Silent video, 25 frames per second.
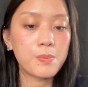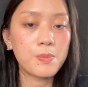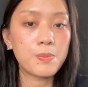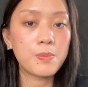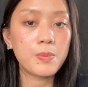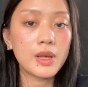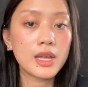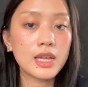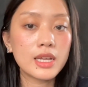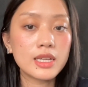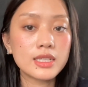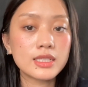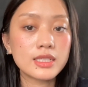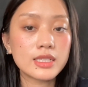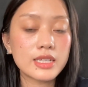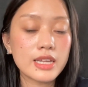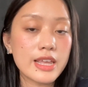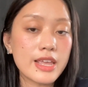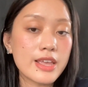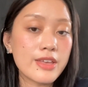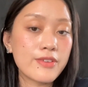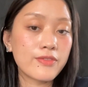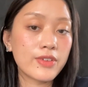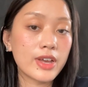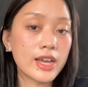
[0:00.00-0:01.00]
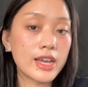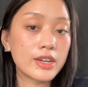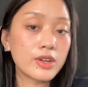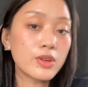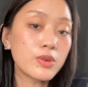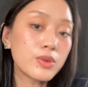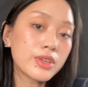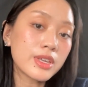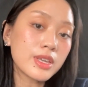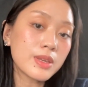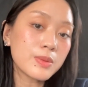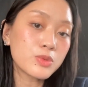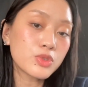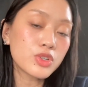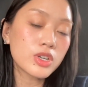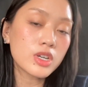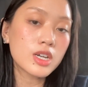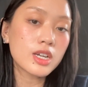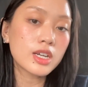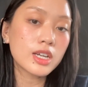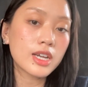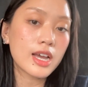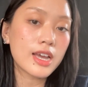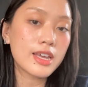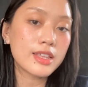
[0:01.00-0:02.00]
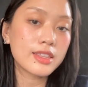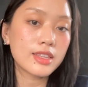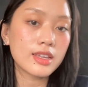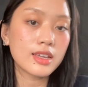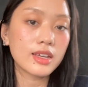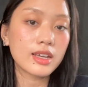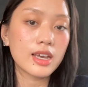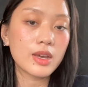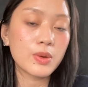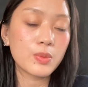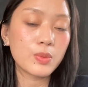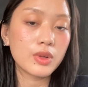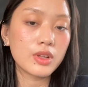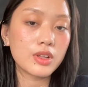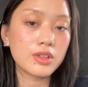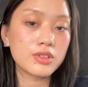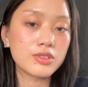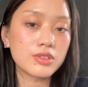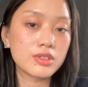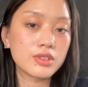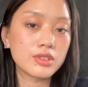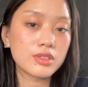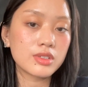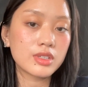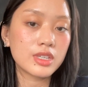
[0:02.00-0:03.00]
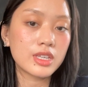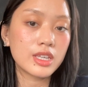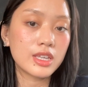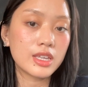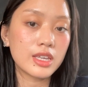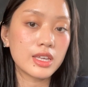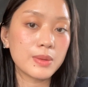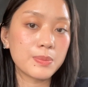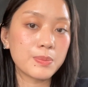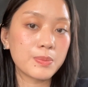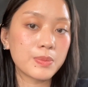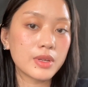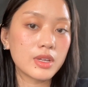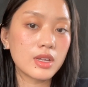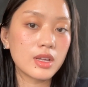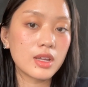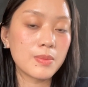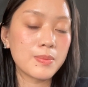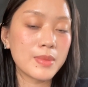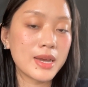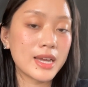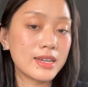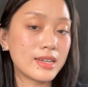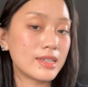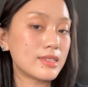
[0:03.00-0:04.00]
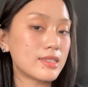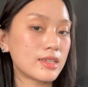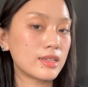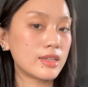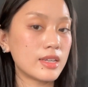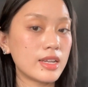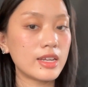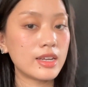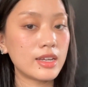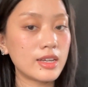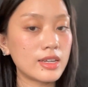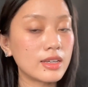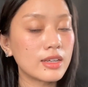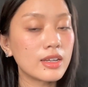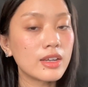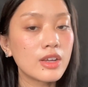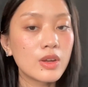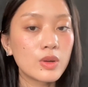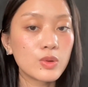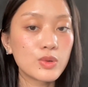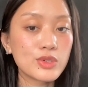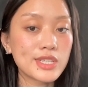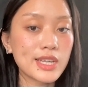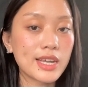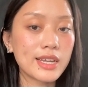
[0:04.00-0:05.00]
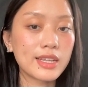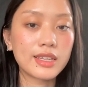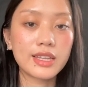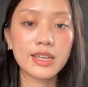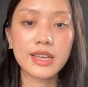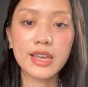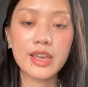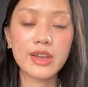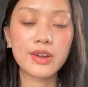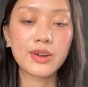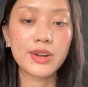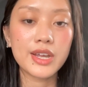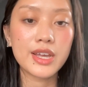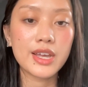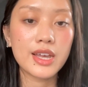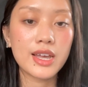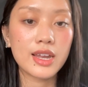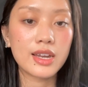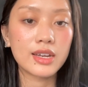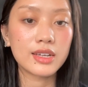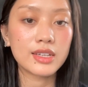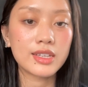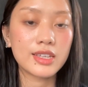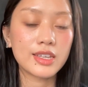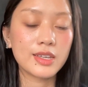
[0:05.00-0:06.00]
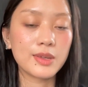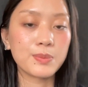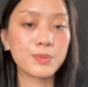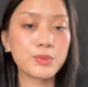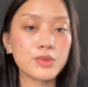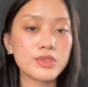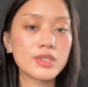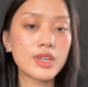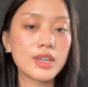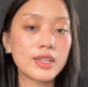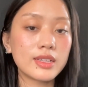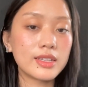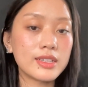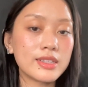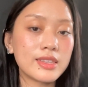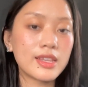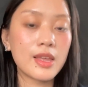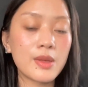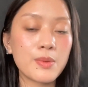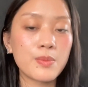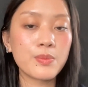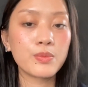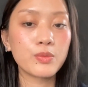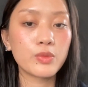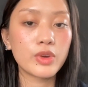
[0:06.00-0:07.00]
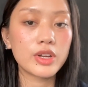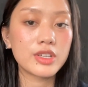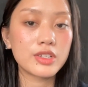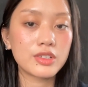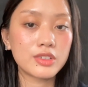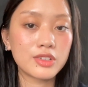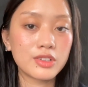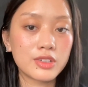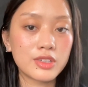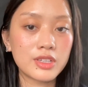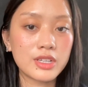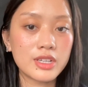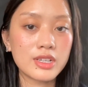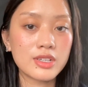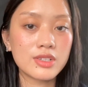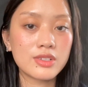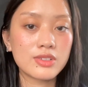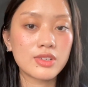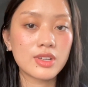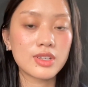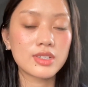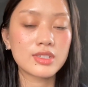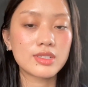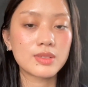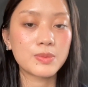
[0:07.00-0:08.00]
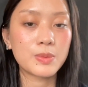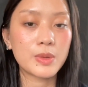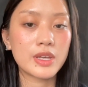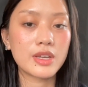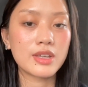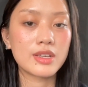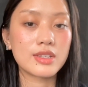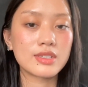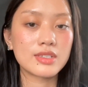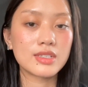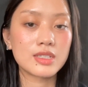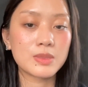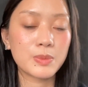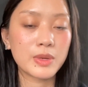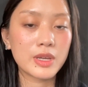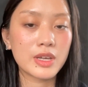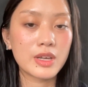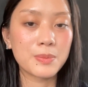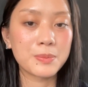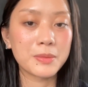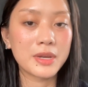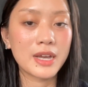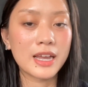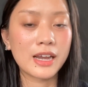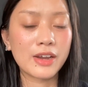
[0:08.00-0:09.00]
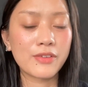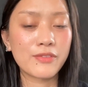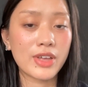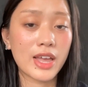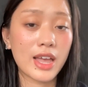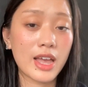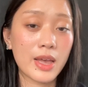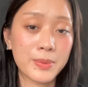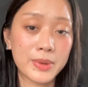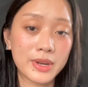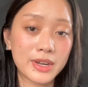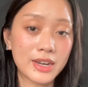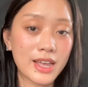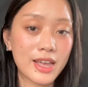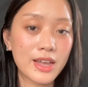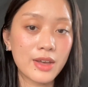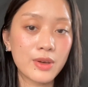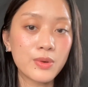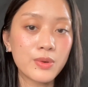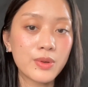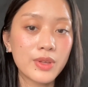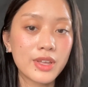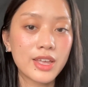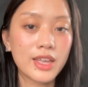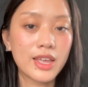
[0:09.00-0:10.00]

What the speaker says: But if I don't keep track, I think I will just keep my designated recycling area and keep recycling them regularly, just because it's become kind of a habit now.